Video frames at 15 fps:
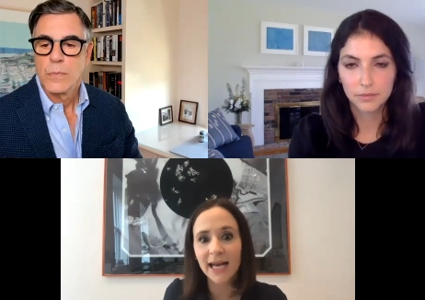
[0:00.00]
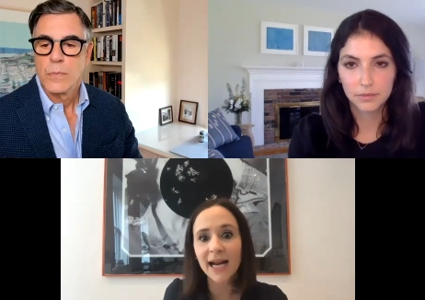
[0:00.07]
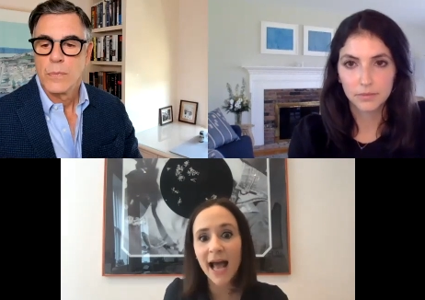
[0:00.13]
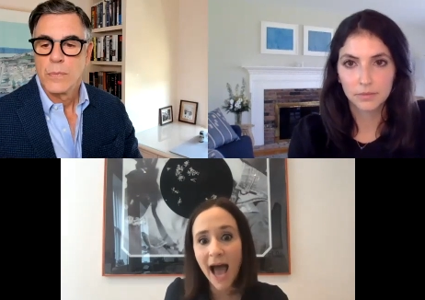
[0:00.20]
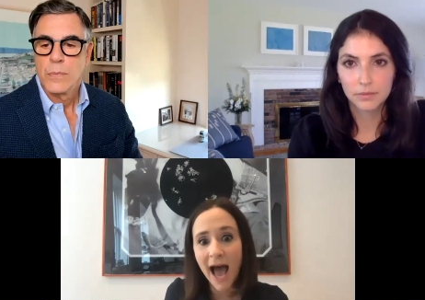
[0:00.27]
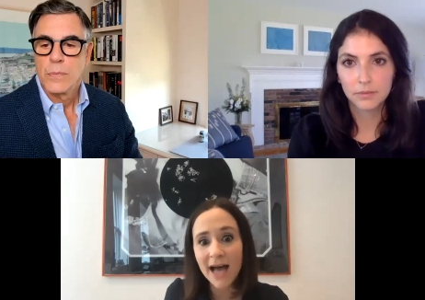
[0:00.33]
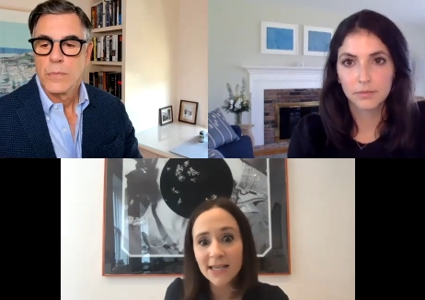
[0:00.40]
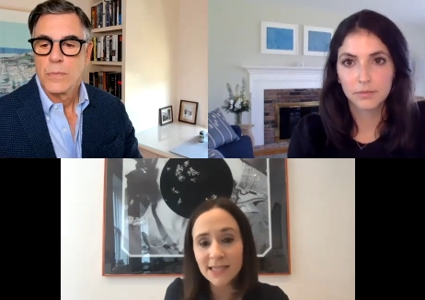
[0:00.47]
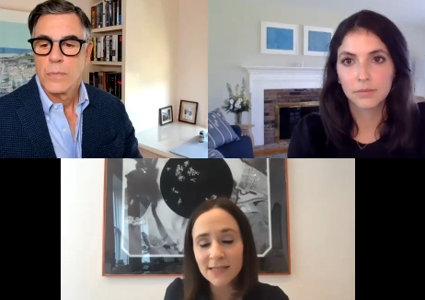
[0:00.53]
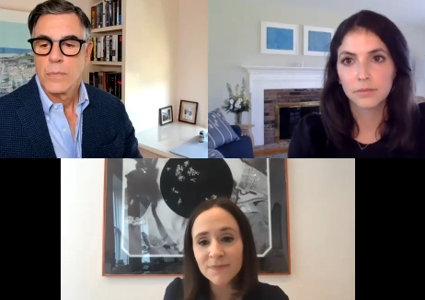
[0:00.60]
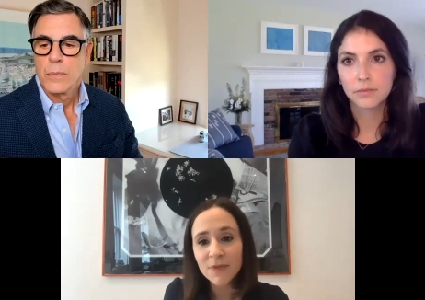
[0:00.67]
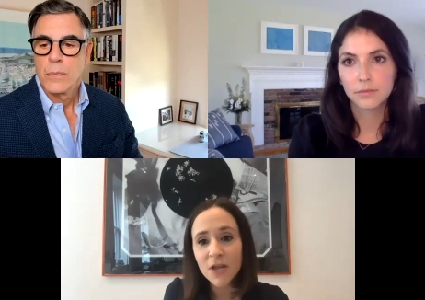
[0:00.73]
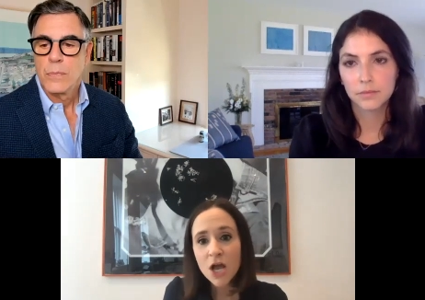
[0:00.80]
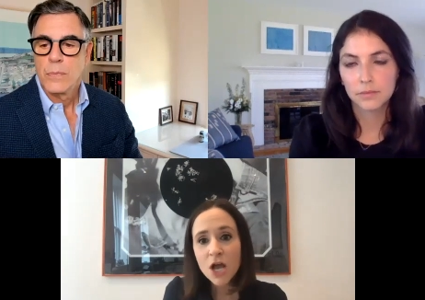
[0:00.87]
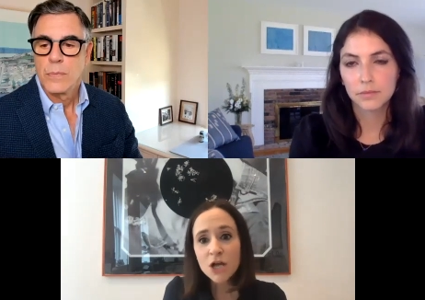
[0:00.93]
Speaker 1: it has.
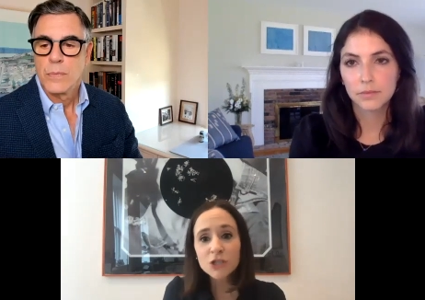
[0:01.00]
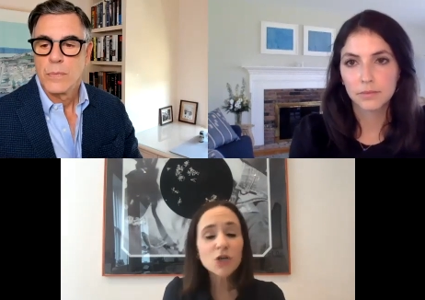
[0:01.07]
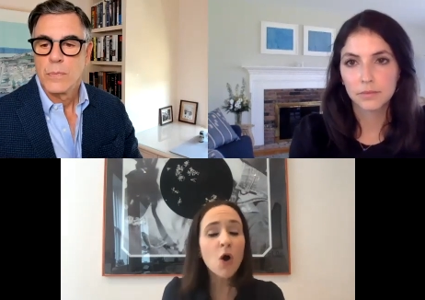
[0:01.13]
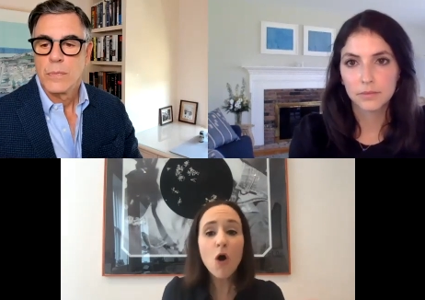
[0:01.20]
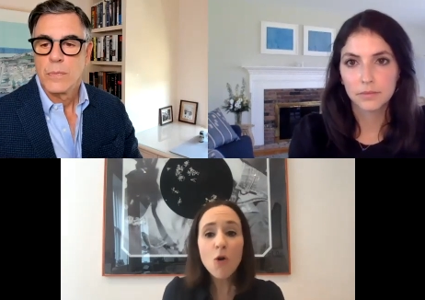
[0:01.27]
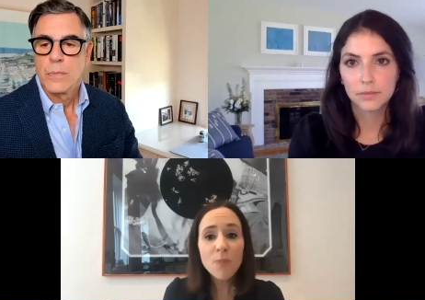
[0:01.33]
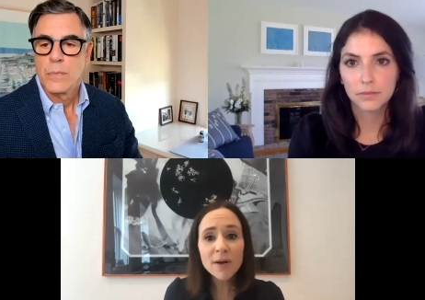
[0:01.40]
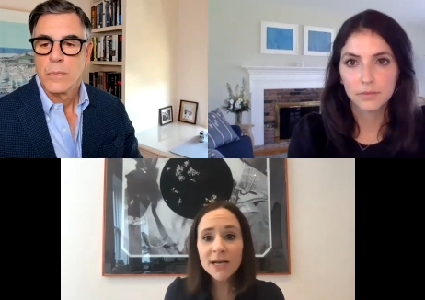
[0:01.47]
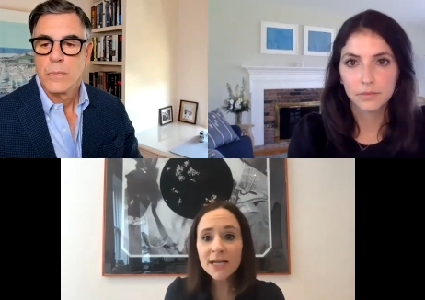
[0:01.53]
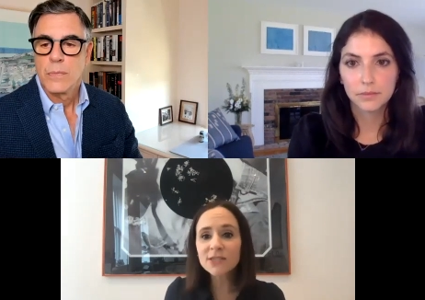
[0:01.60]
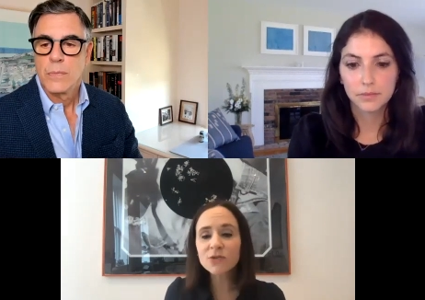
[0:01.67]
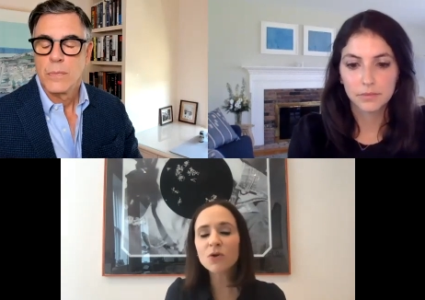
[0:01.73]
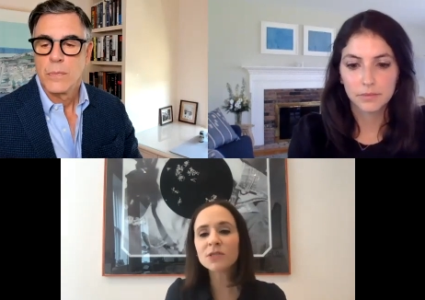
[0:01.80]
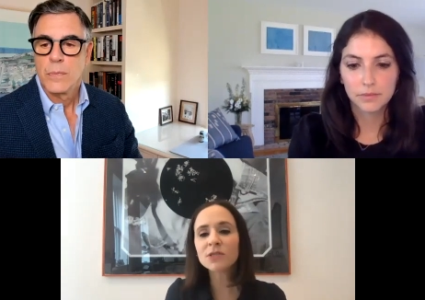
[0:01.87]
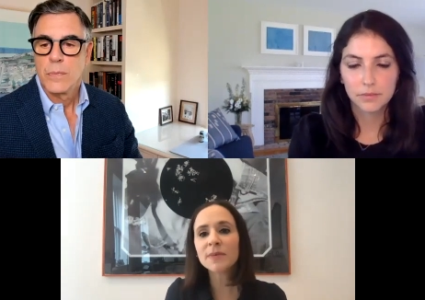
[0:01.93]
So, openness
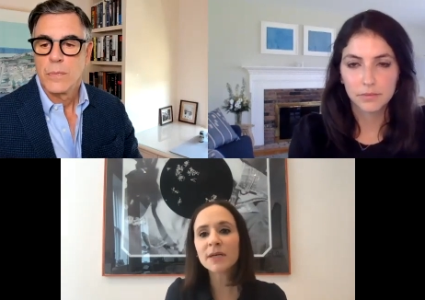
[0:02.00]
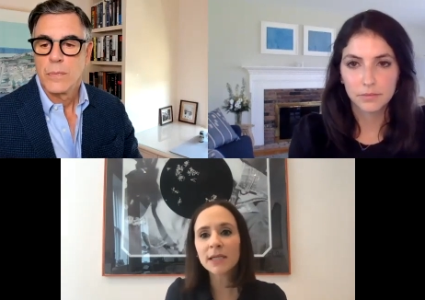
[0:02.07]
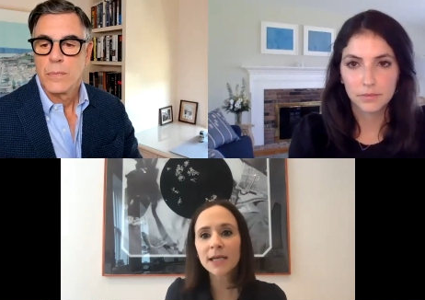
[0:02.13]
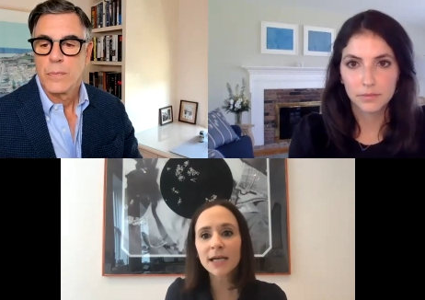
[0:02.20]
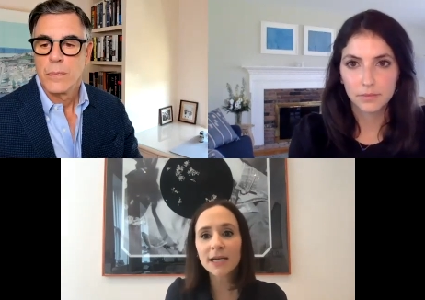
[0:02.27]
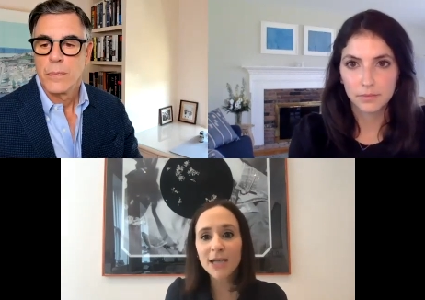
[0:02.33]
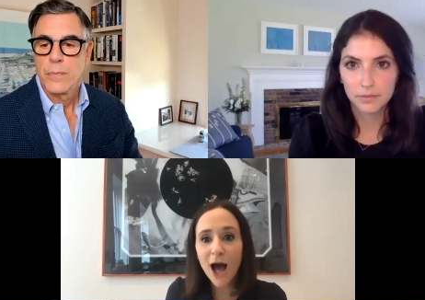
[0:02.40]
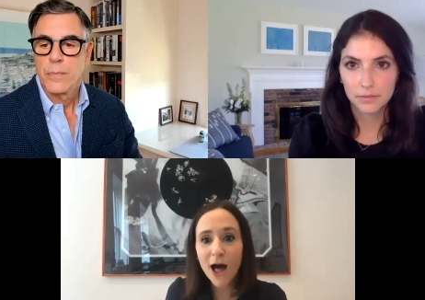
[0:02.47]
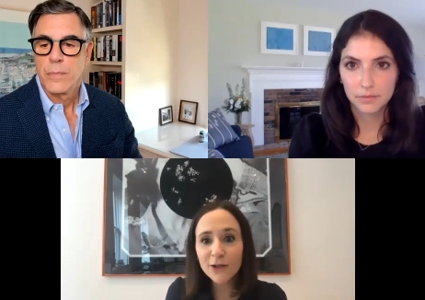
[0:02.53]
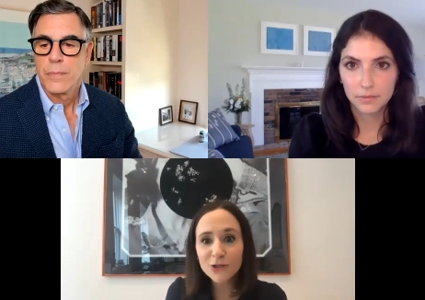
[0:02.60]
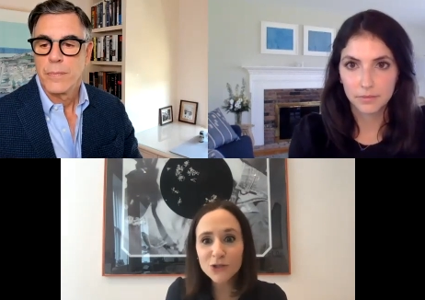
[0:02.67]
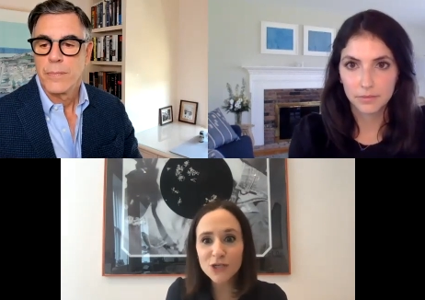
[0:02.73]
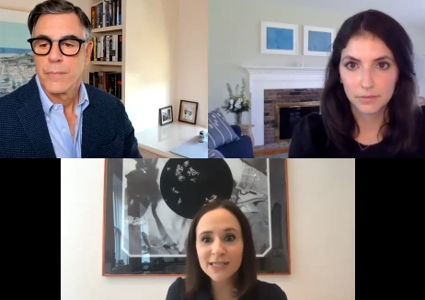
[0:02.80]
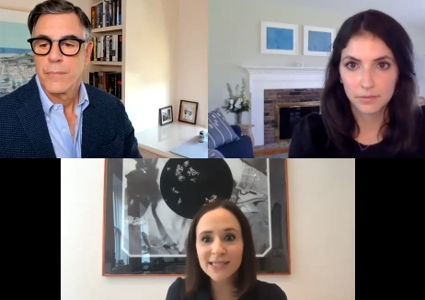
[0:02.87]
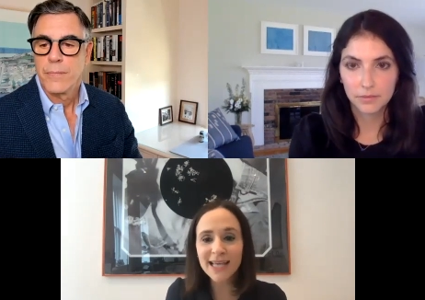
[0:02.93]
ultimately
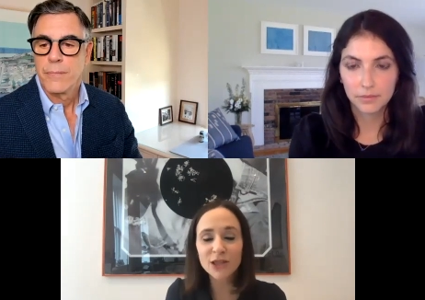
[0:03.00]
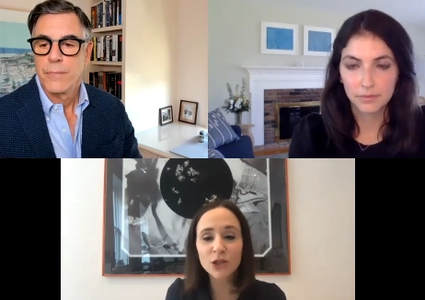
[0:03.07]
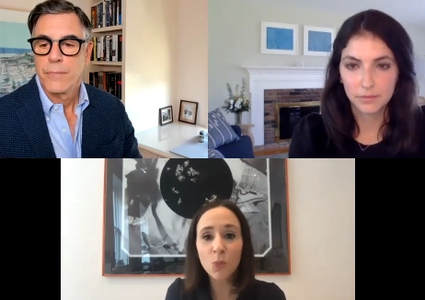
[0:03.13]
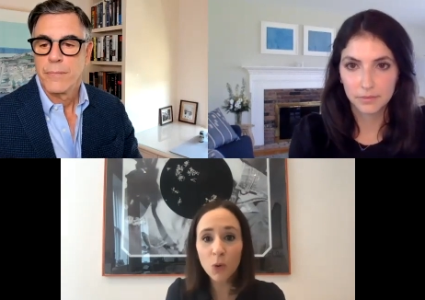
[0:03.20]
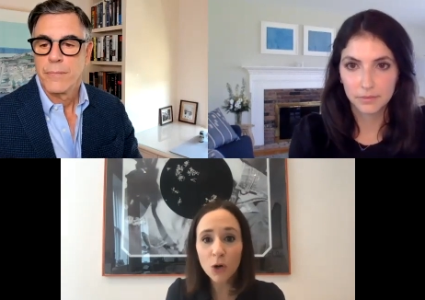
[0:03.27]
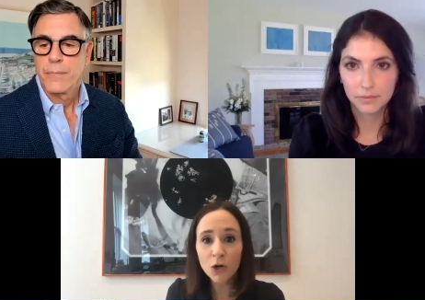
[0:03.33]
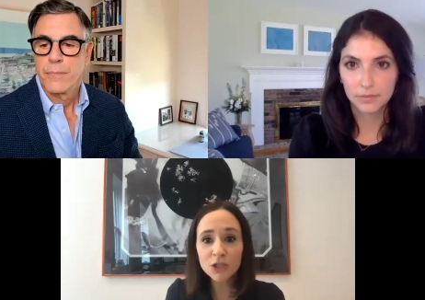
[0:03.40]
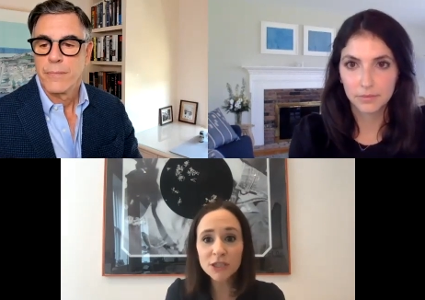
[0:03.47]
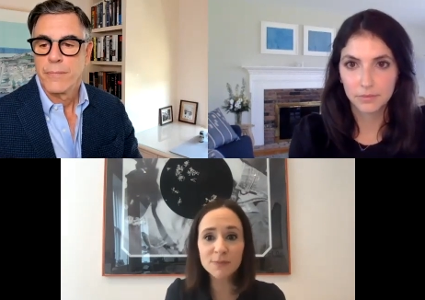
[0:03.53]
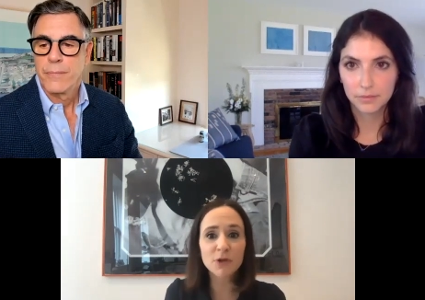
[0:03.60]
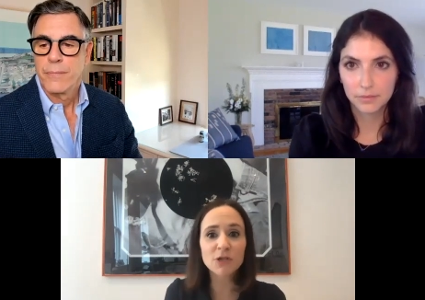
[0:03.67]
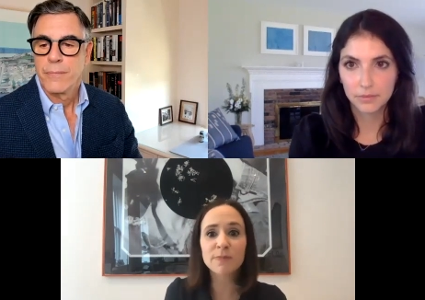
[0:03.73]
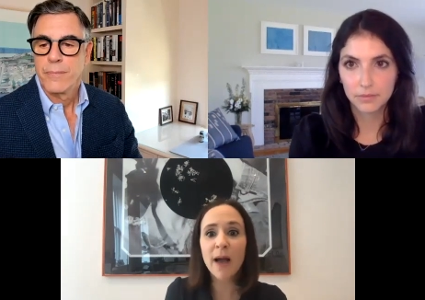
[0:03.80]
acknowledges that the world's most